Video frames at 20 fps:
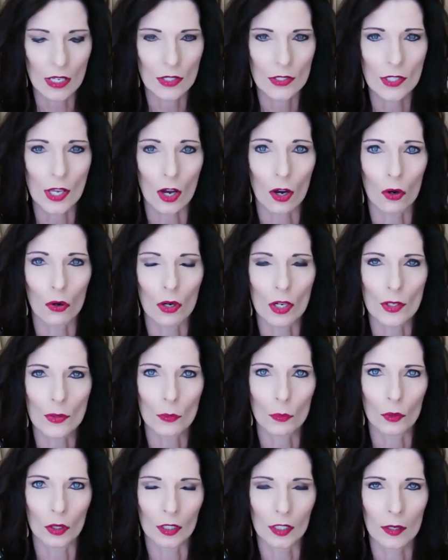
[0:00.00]
So
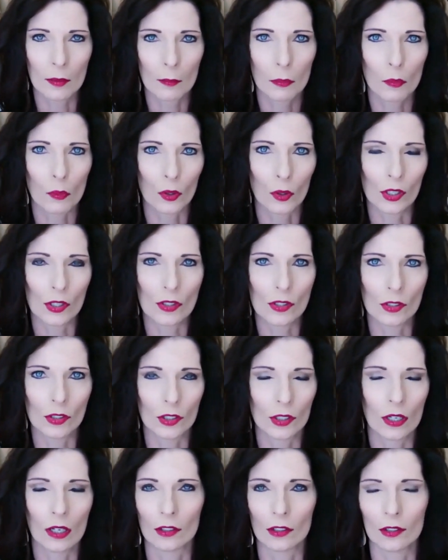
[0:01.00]
it's really important,
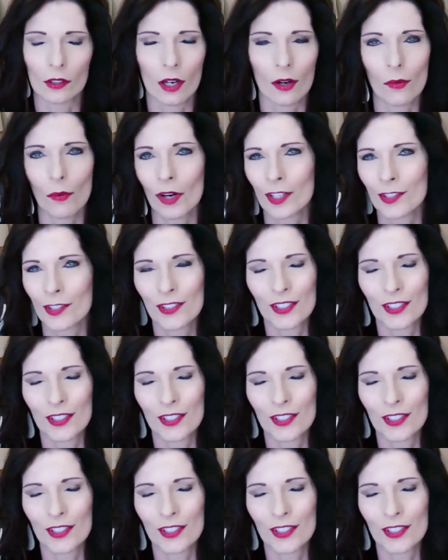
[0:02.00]
you don't want